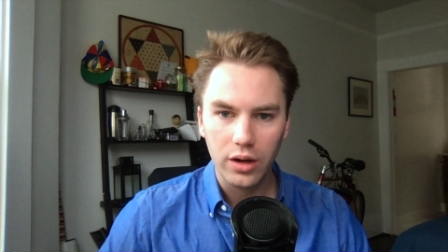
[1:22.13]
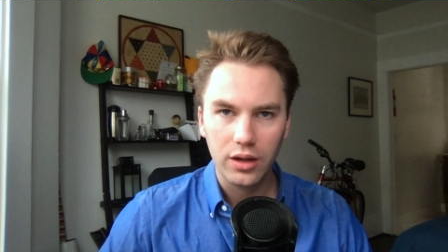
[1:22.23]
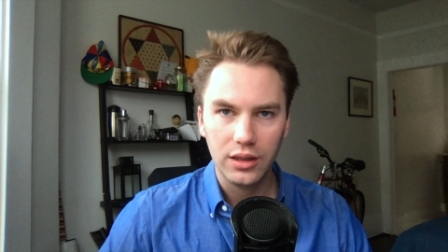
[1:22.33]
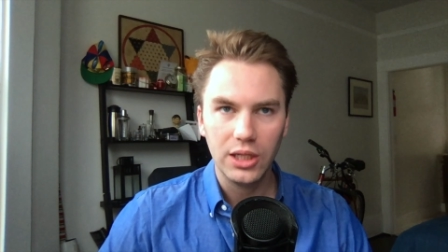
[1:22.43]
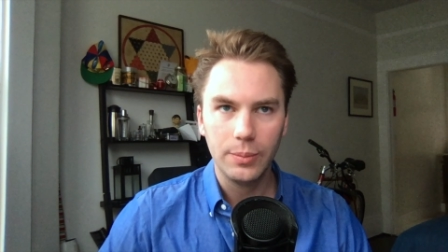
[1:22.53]

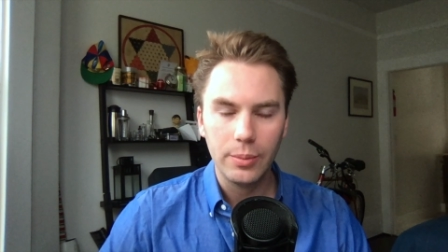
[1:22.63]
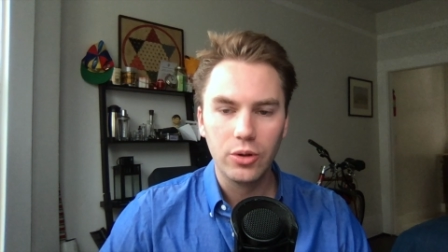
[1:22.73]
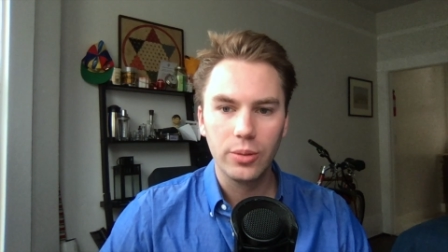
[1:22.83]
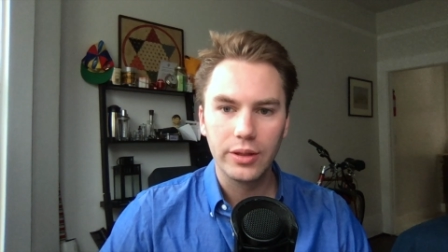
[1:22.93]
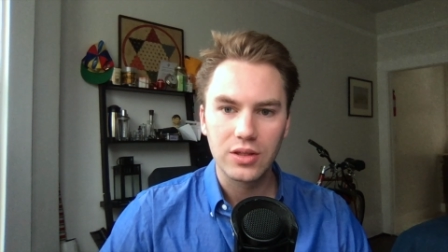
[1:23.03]
little bit
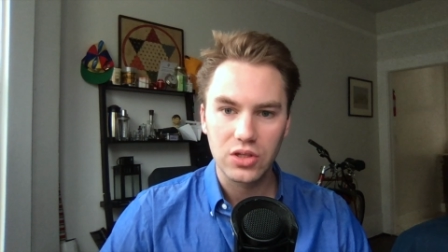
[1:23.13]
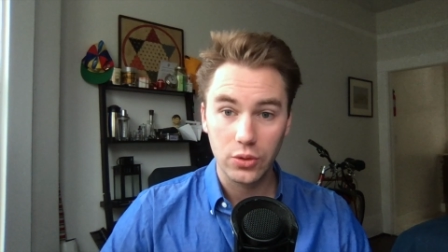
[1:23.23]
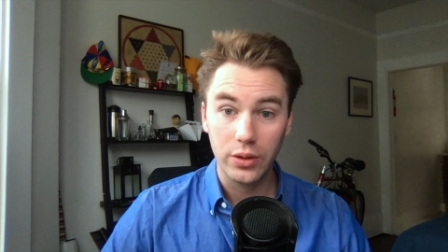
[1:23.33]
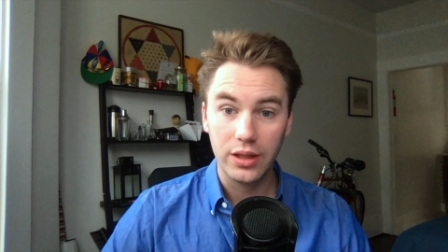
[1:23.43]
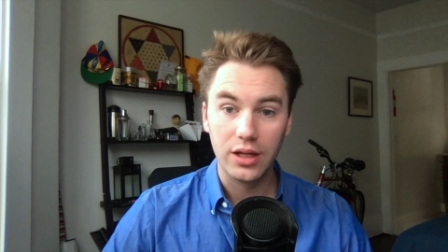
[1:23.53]
more about the
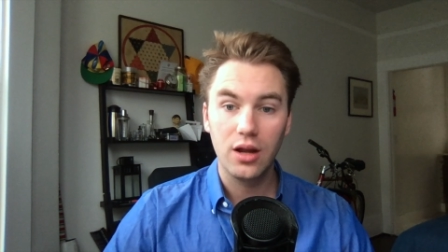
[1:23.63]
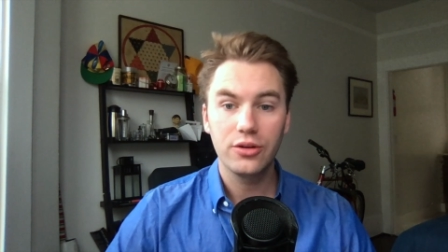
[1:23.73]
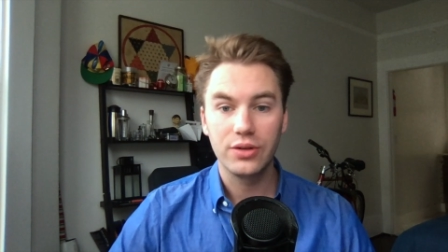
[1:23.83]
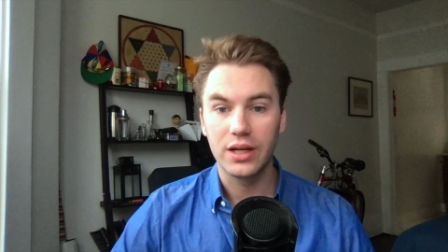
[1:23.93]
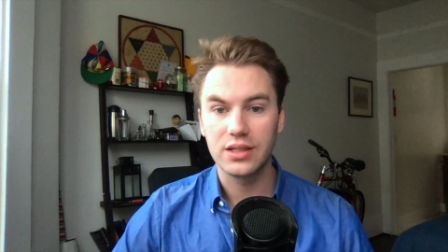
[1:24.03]
story than
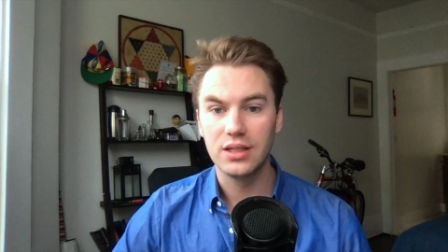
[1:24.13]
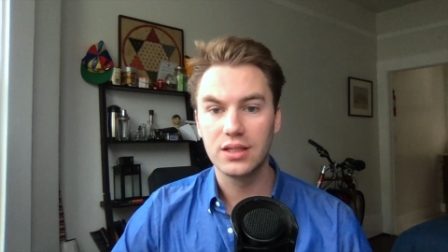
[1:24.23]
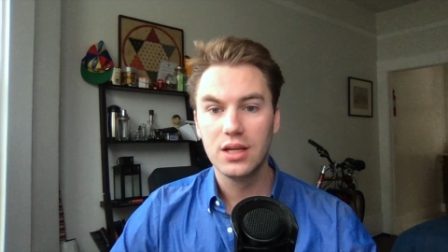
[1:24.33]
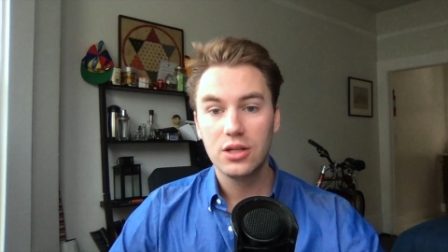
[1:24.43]
contracts is.